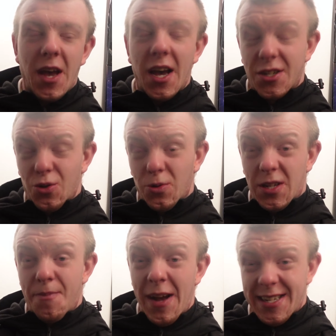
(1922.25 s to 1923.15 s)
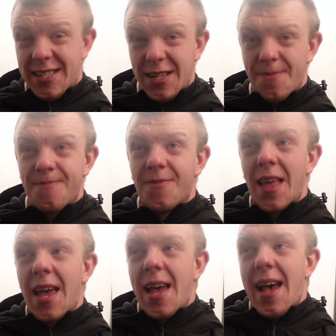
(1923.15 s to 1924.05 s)
her daughter Madison,
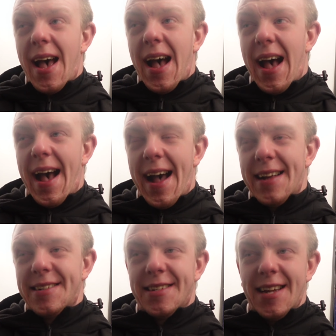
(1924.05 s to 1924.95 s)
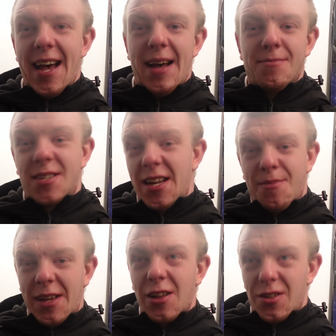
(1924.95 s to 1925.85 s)
and um, sending
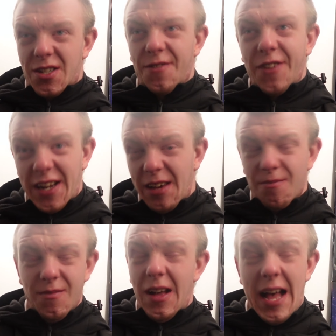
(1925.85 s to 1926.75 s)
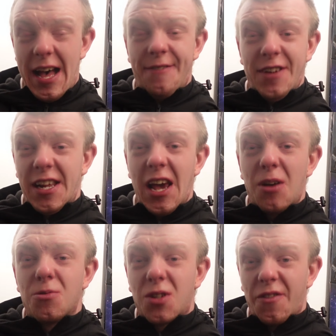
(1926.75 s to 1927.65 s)
me lots of video uh,
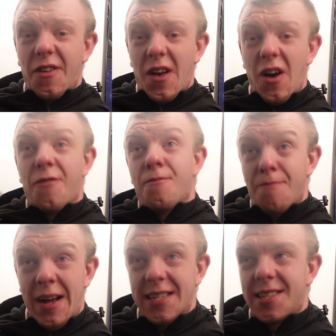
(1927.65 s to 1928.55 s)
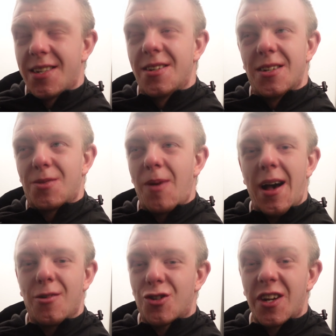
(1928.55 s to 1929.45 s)
videos of, of Madison as
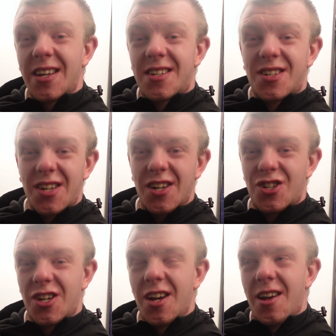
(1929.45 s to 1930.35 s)
well. She is such